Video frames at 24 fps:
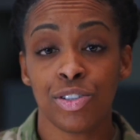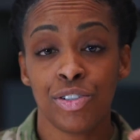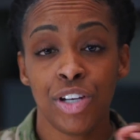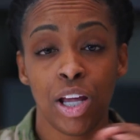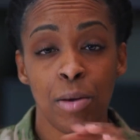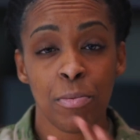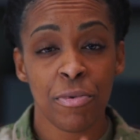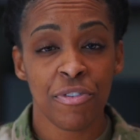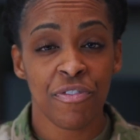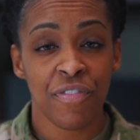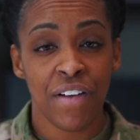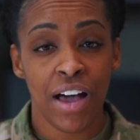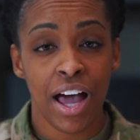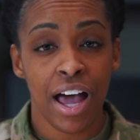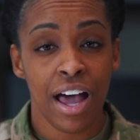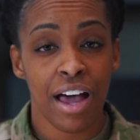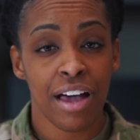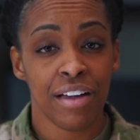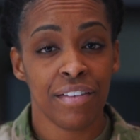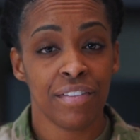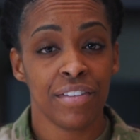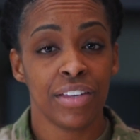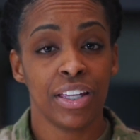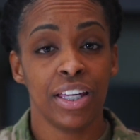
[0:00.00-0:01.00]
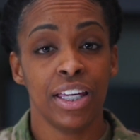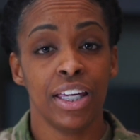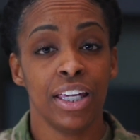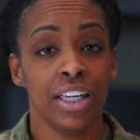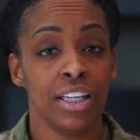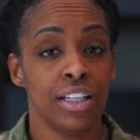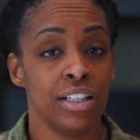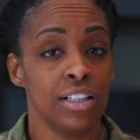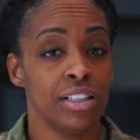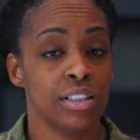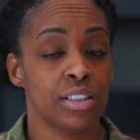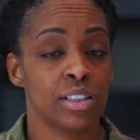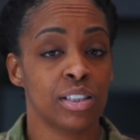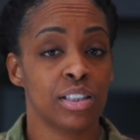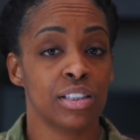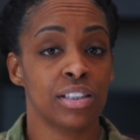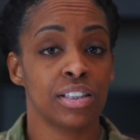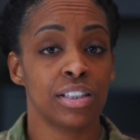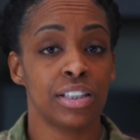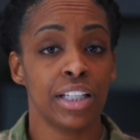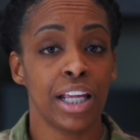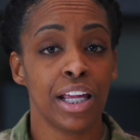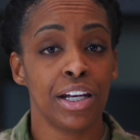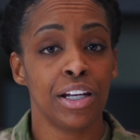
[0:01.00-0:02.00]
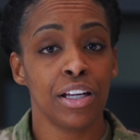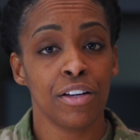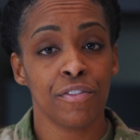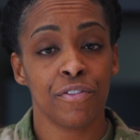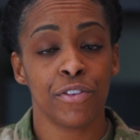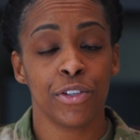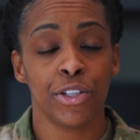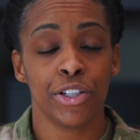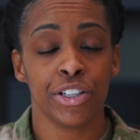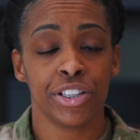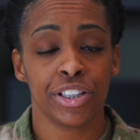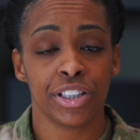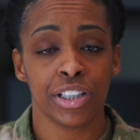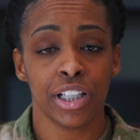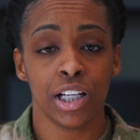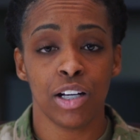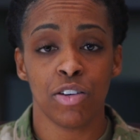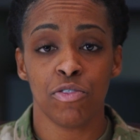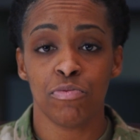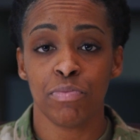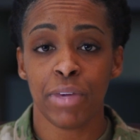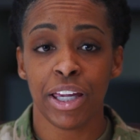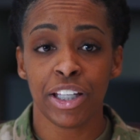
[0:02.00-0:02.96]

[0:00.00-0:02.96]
So number 5 is stand up for yourself.